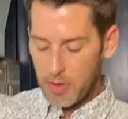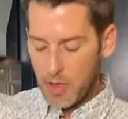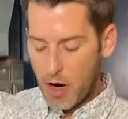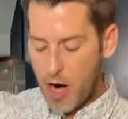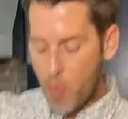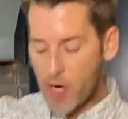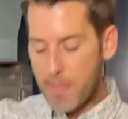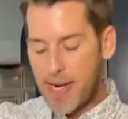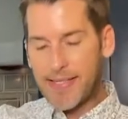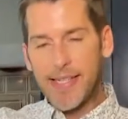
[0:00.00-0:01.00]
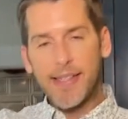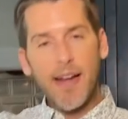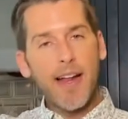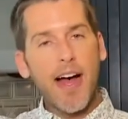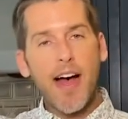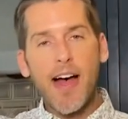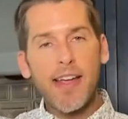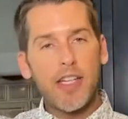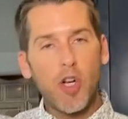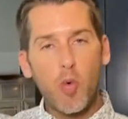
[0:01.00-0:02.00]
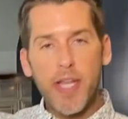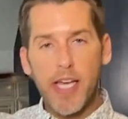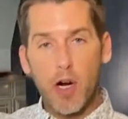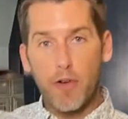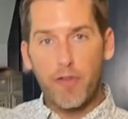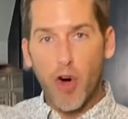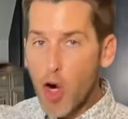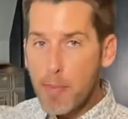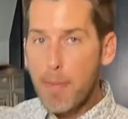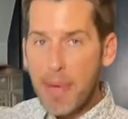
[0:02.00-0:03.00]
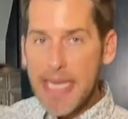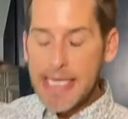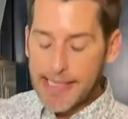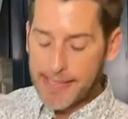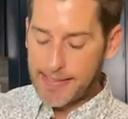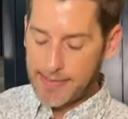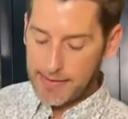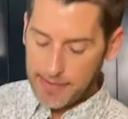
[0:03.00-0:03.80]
All right, we're gonna mix this on high until we get our firm peaks.